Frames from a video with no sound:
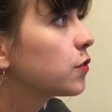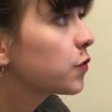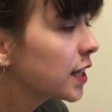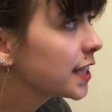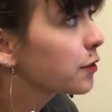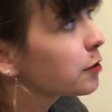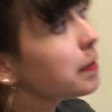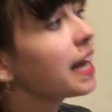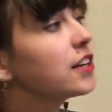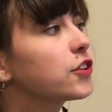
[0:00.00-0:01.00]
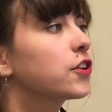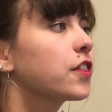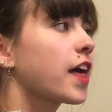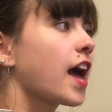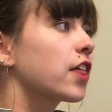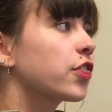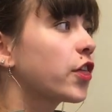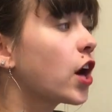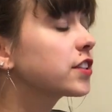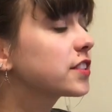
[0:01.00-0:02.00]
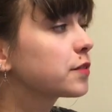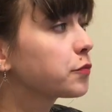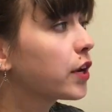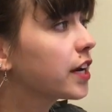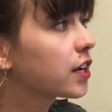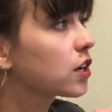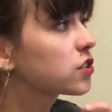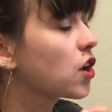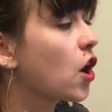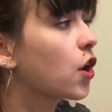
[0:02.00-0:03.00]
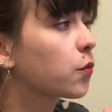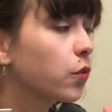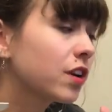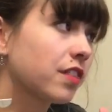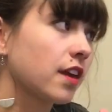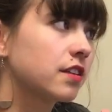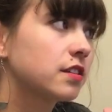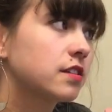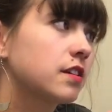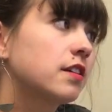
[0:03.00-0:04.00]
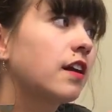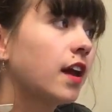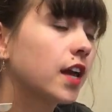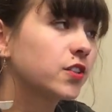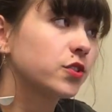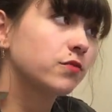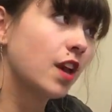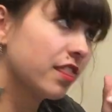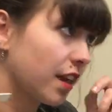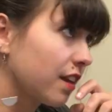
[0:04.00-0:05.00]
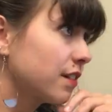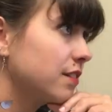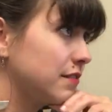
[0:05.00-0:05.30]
Friendly reminder that thoughts and prayers are worthless and do nothing.